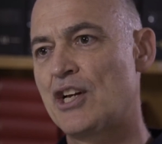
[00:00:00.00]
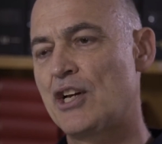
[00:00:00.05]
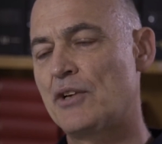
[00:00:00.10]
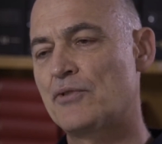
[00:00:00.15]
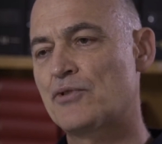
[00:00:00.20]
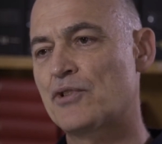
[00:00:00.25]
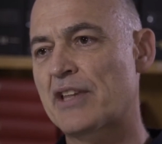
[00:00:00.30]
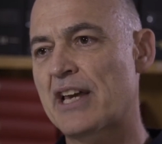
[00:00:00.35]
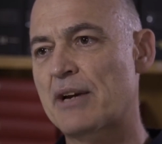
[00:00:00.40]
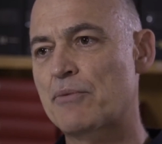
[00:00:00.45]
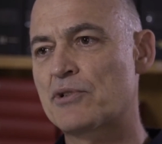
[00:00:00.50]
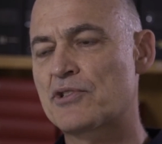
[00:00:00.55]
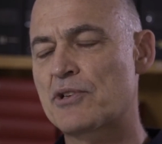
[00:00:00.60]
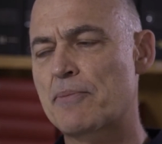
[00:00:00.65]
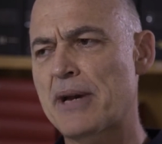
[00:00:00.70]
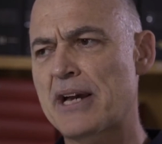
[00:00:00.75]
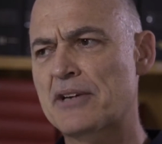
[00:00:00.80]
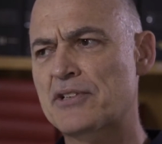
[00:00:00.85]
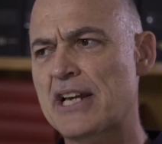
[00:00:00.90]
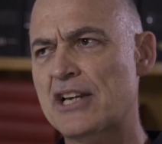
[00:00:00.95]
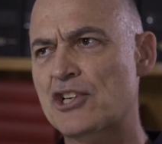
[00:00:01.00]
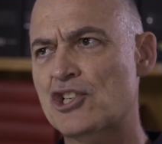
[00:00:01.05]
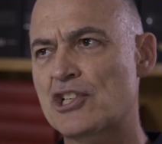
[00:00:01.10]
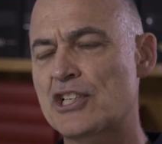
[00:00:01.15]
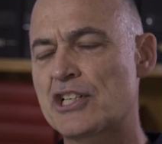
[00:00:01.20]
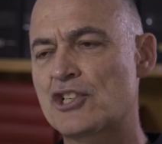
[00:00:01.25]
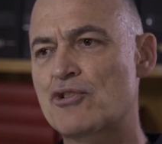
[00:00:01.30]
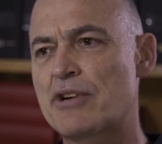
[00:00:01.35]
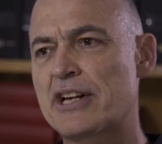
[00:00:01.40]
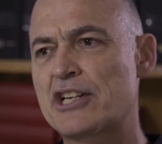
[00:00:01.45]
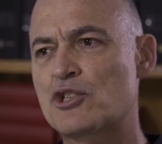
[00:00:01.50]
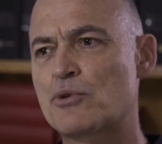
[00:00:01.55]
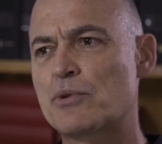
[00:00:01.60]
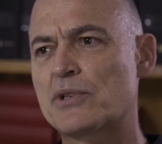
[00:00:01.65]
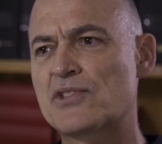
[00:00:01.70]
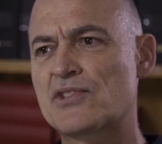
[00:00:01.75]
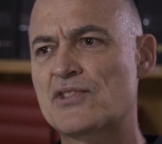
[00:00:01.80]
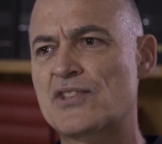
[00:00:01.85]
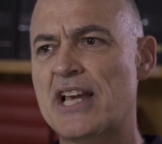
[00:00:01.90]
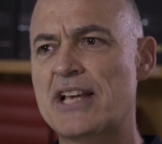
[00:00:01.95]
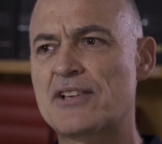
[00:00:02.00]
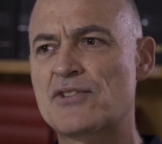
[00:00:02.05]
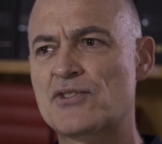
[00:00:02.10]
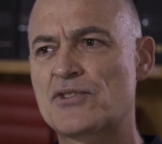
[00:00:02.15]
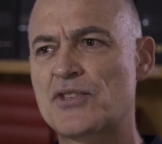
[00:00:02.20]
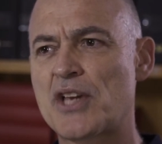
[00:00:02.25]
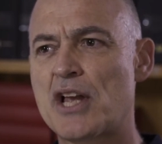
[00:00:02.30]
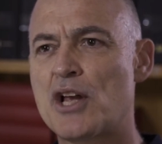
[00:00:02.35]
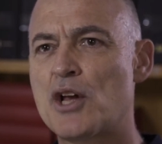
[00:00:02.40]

So that was about actually trying to assess,